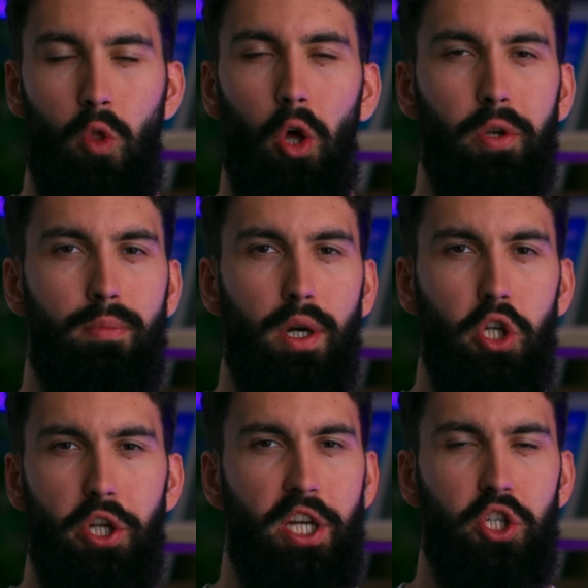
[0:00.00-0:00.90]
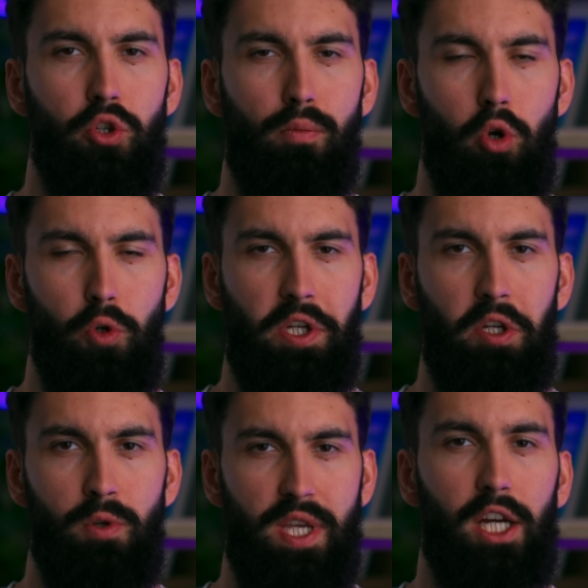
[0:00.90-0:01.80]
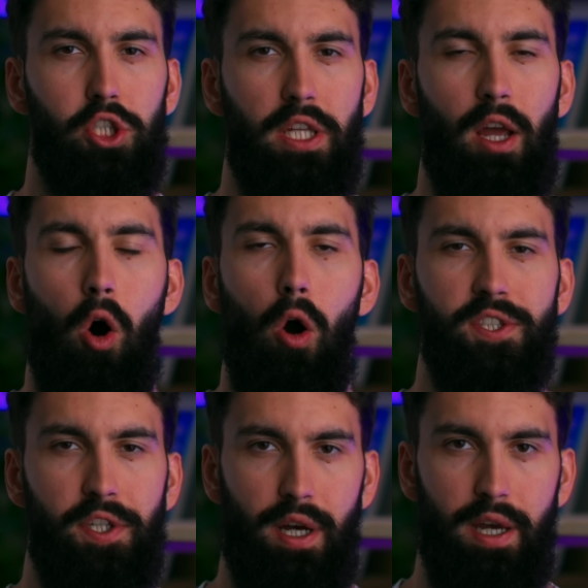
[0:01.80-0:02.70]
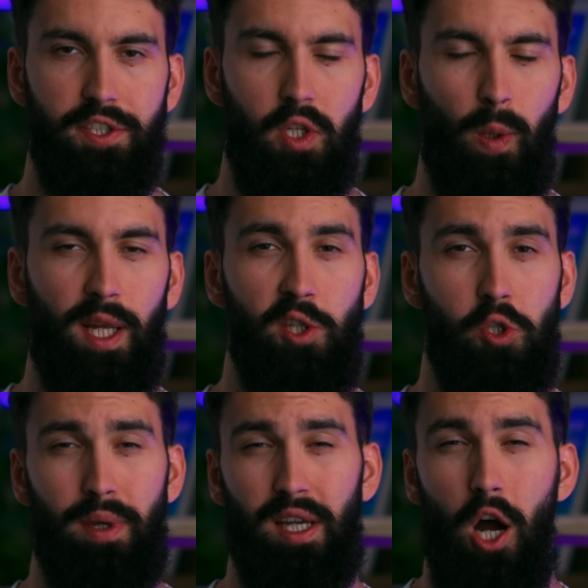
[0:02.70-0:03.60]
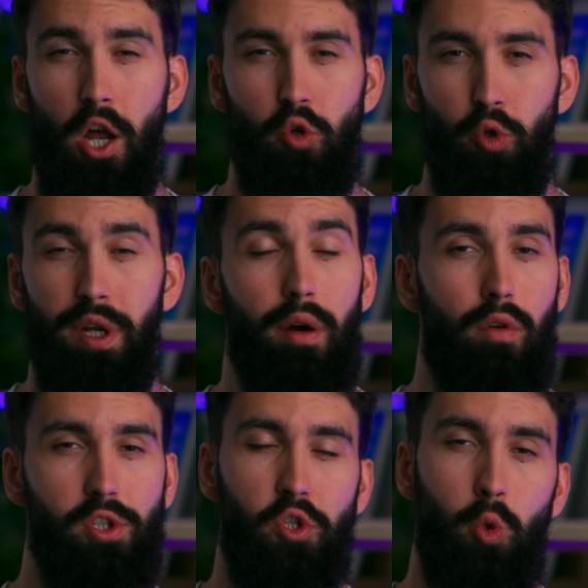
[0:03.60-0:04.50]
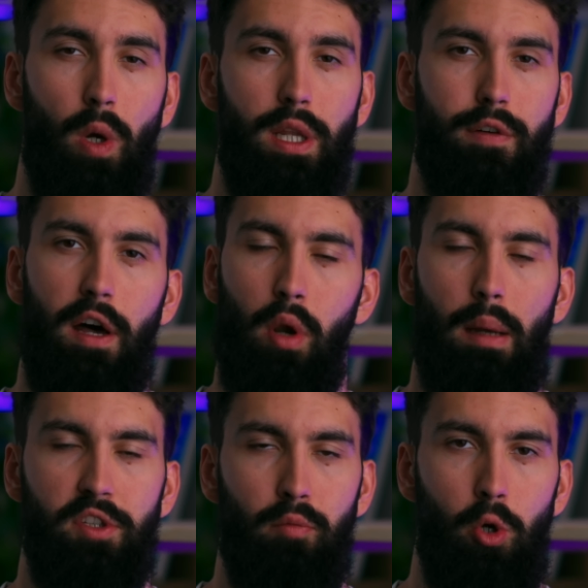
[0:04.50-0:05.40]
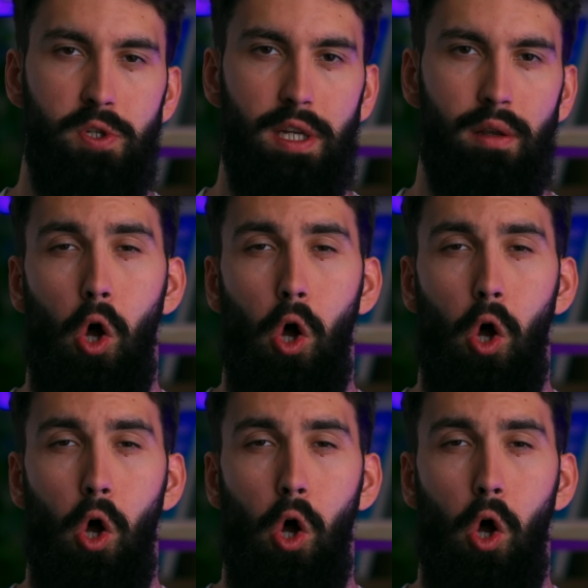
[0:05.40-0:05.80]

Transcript: Not much additional protein was actually oxidized when consuming 100 versus 25 grams of protein.